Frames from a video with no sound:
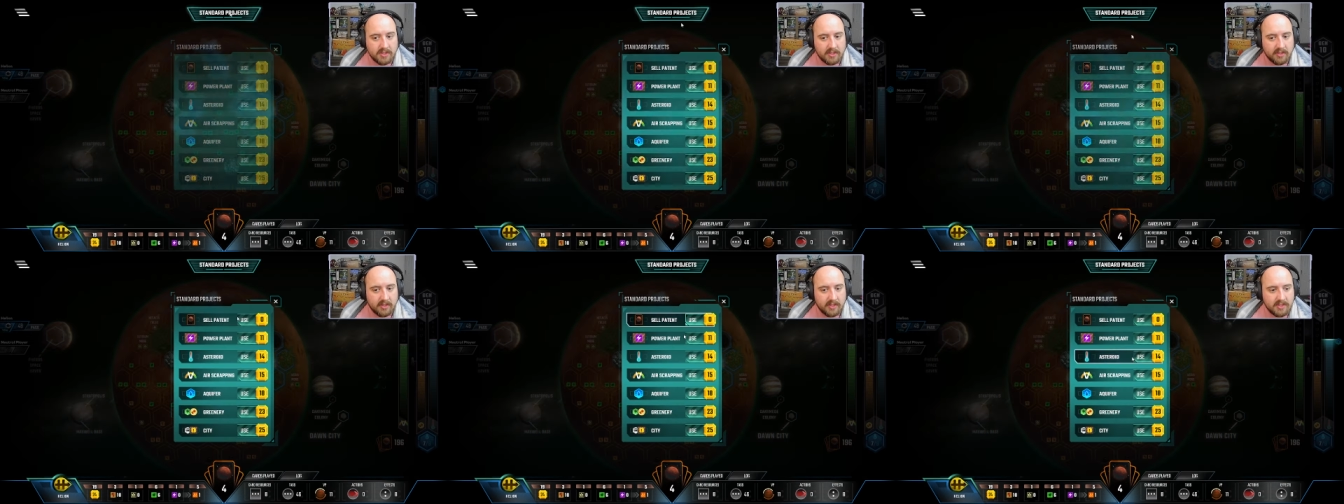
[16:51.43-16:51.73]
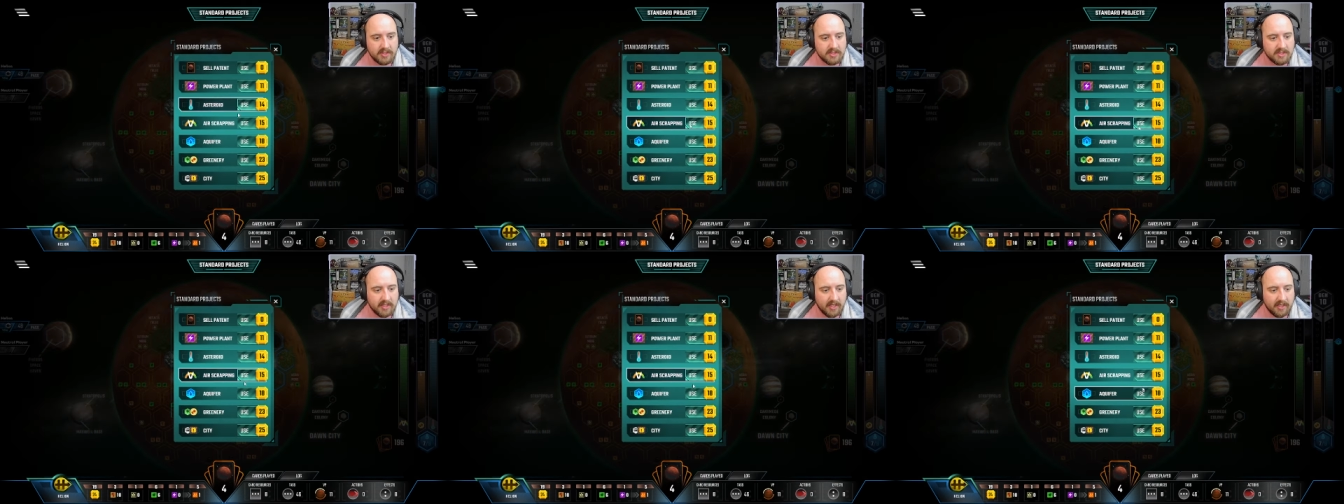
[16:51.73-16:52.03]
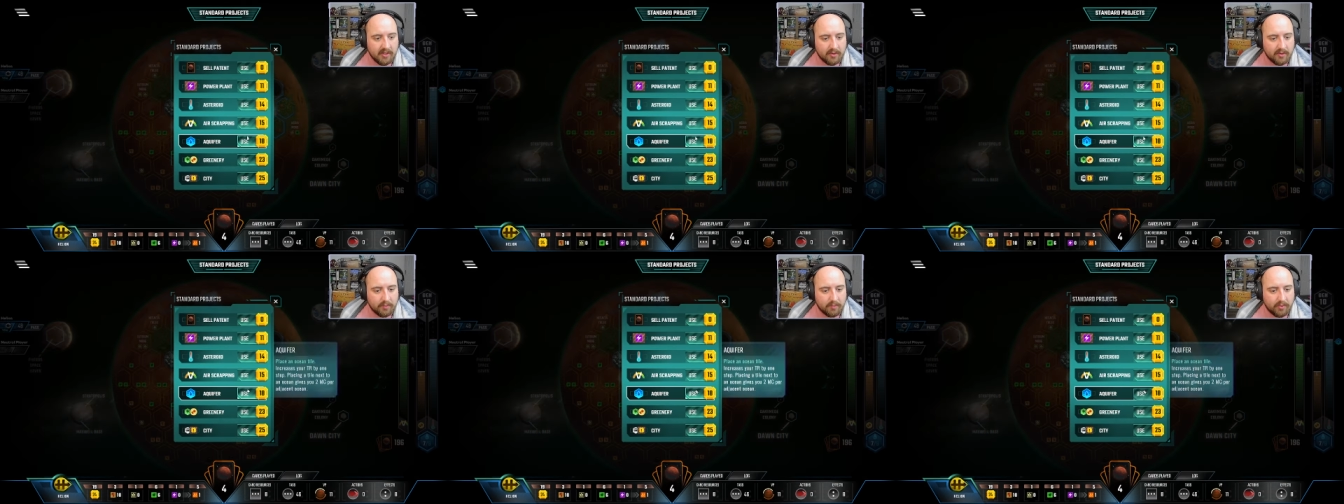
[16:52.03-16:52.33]
let's
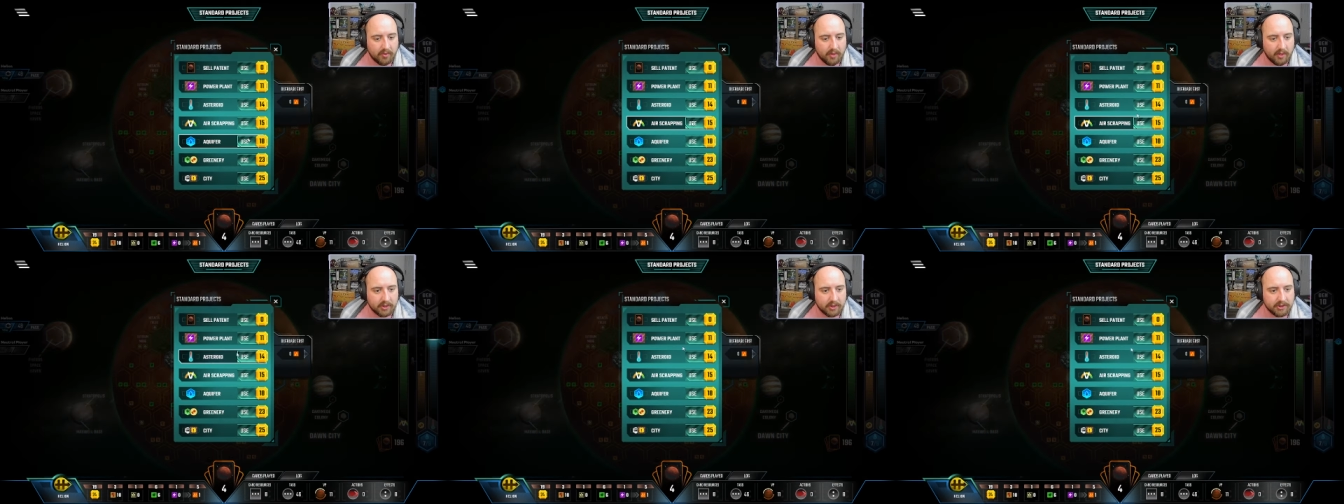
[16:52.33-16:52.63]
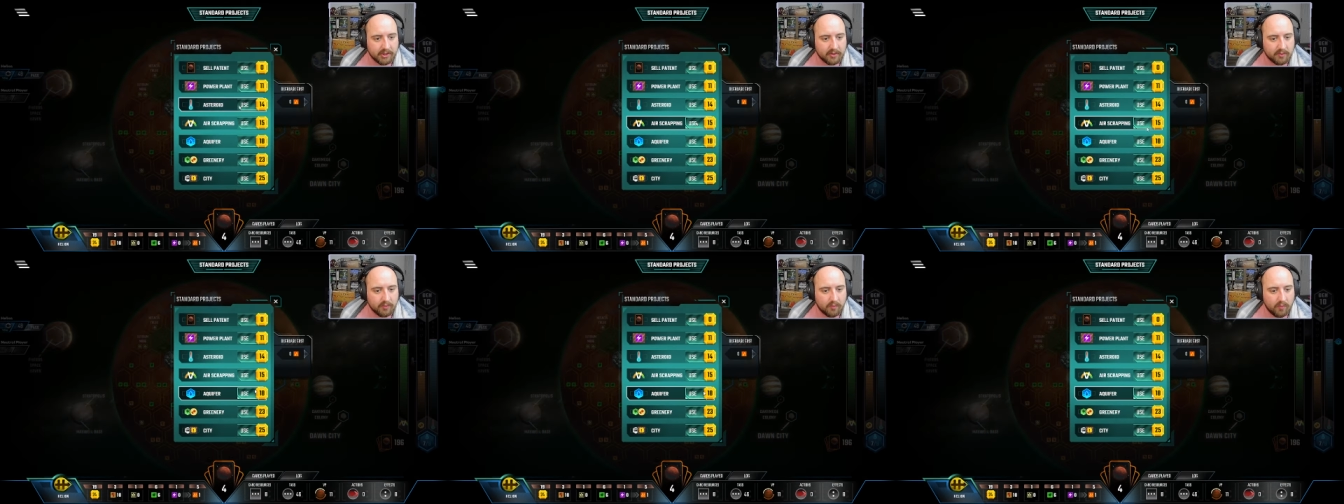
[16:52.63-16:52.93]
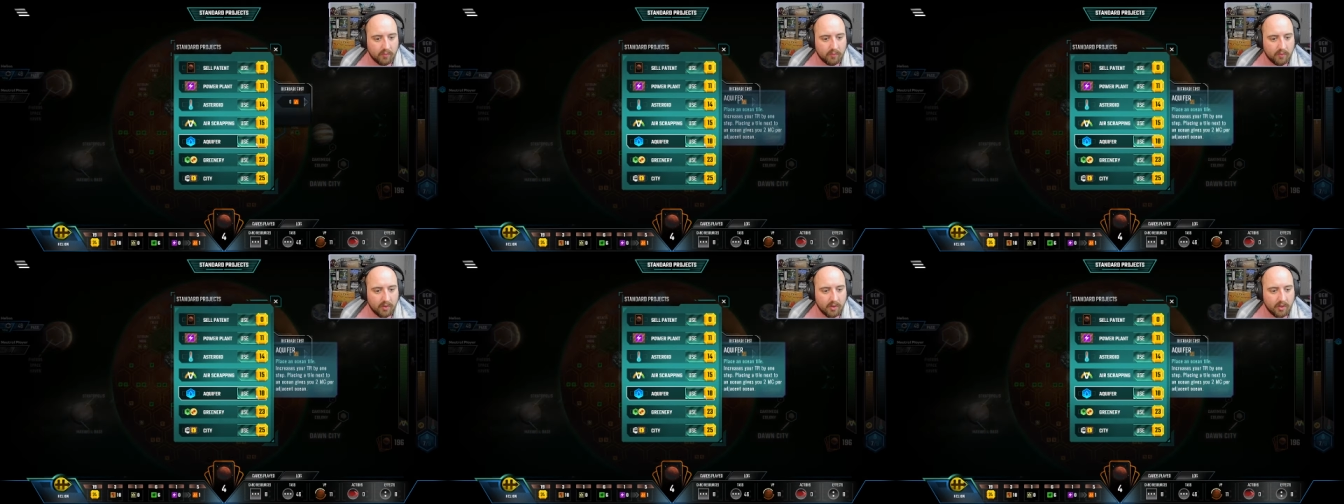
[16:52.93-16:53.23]
standard project
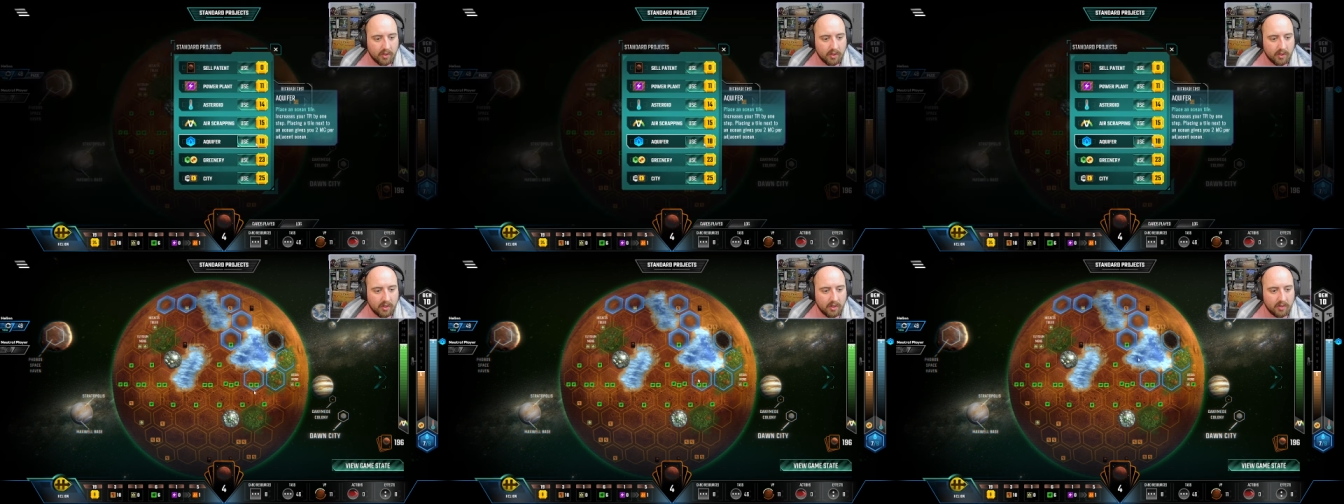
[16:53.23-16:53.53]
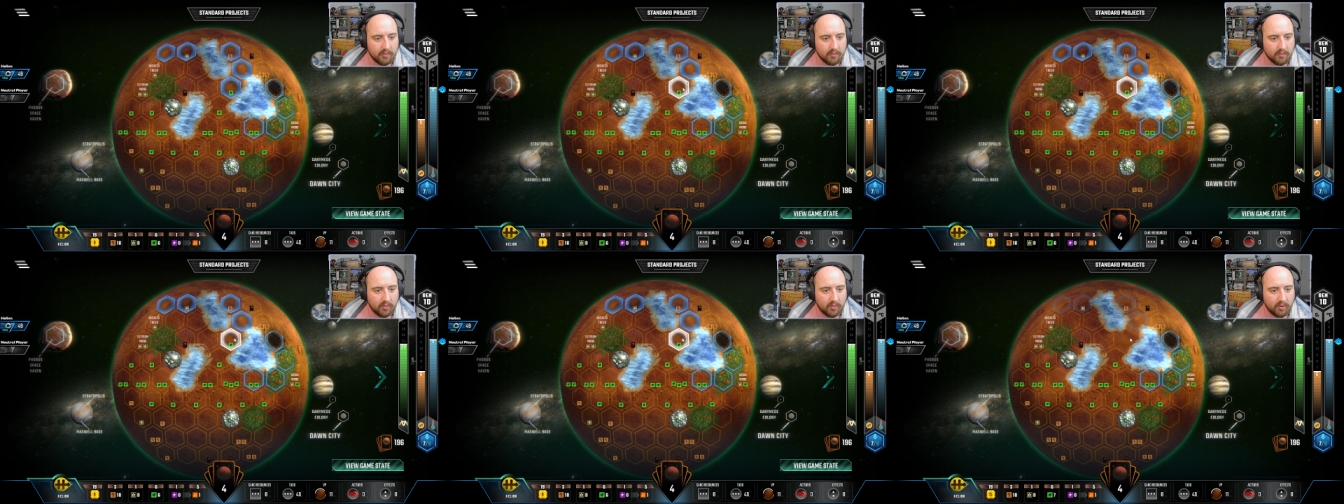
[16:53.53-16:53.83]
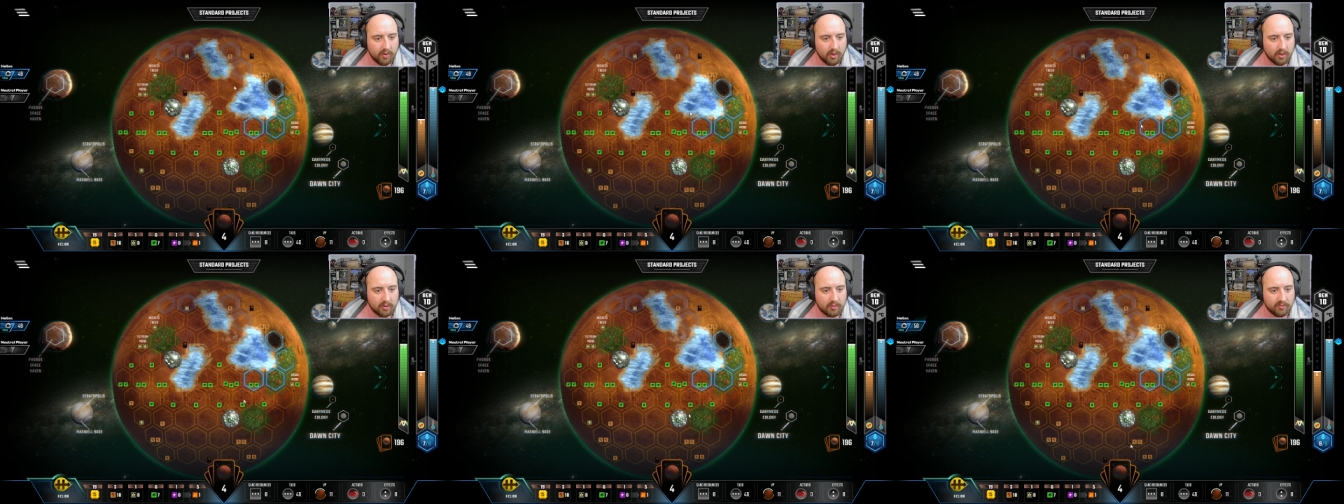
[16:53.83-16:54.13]
one more
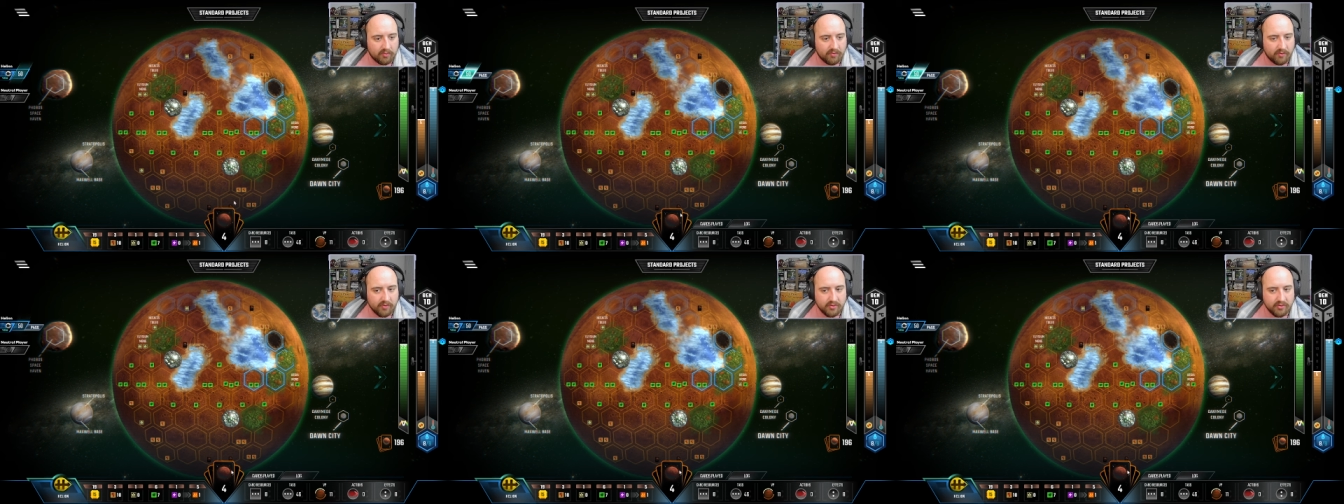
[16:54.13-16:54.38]
aquifer.